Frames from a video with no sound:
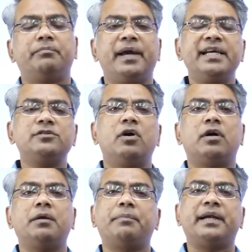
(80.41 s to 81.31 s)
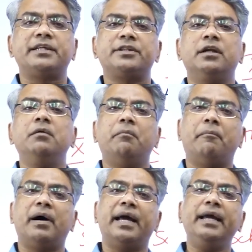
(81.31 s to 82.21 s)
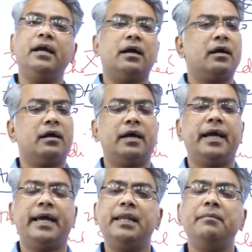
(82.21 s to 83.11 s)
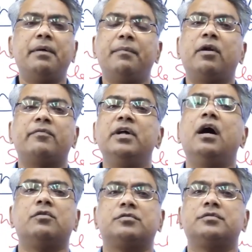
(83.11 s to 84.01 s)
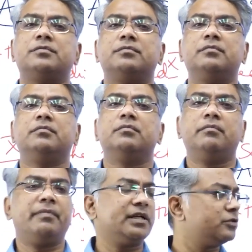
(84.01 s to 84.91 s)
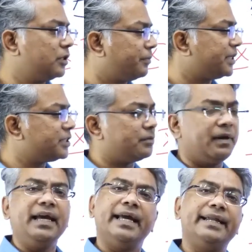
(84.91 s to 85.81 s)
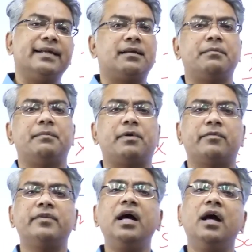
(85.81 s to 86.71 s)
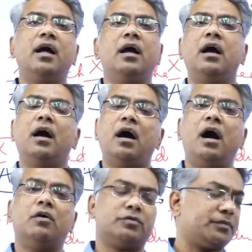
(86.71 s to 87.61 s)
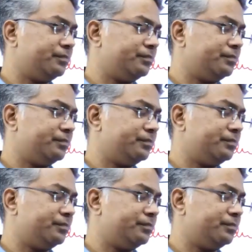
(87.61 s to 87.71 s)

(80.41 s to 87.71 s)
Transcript: based on a petition by any member of the house, based on a petition by any other member of the house.